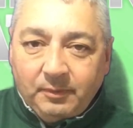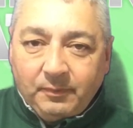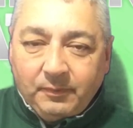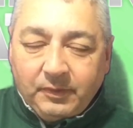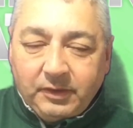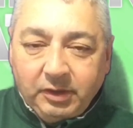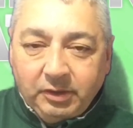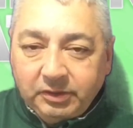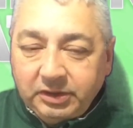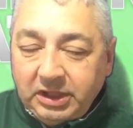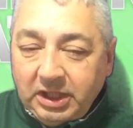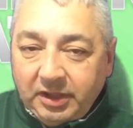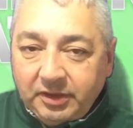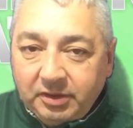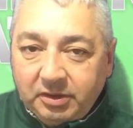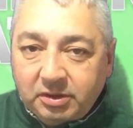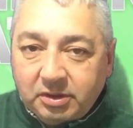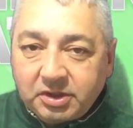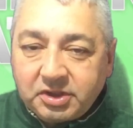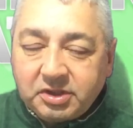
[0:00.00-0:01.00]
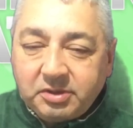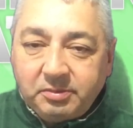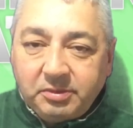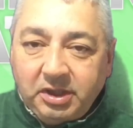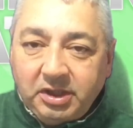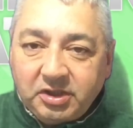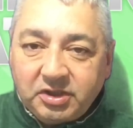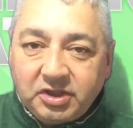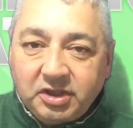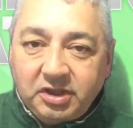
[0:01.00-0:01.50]
The only other horse to
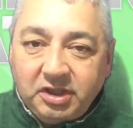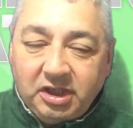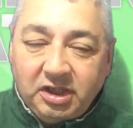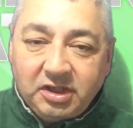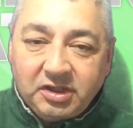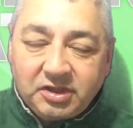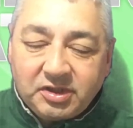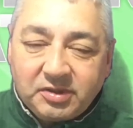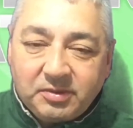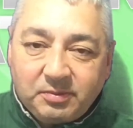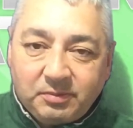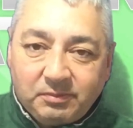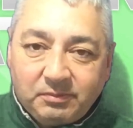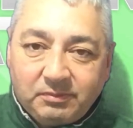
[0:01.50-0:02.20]
mention is